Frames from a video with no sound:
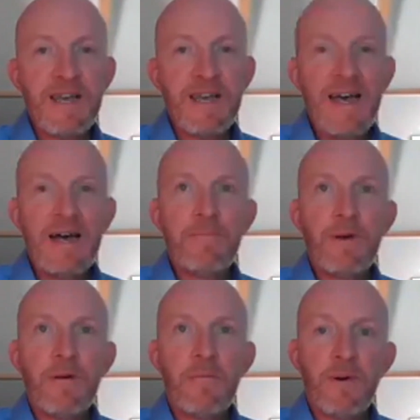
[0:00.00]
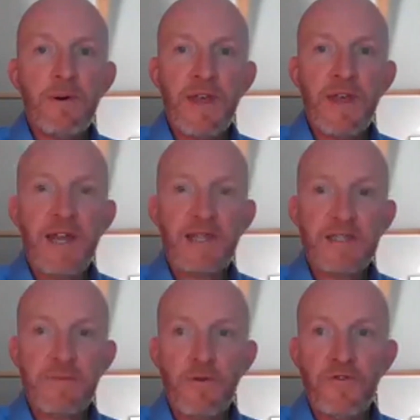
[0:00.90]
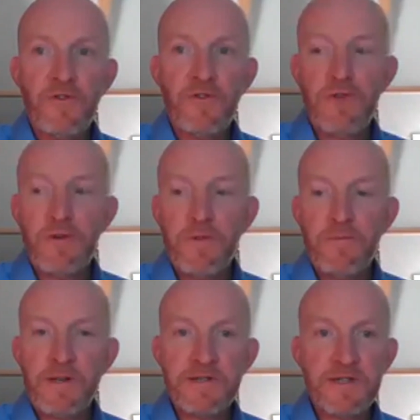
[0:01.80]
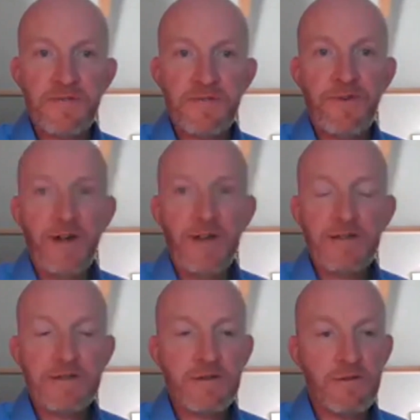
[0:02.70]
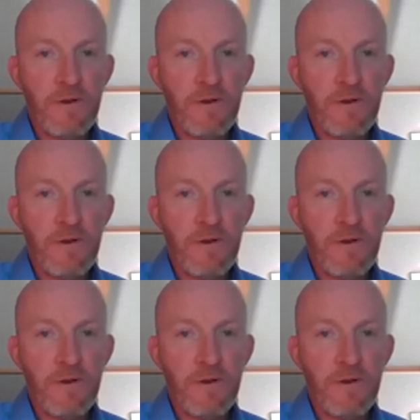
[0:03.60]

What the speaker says: But then it's also the ability to find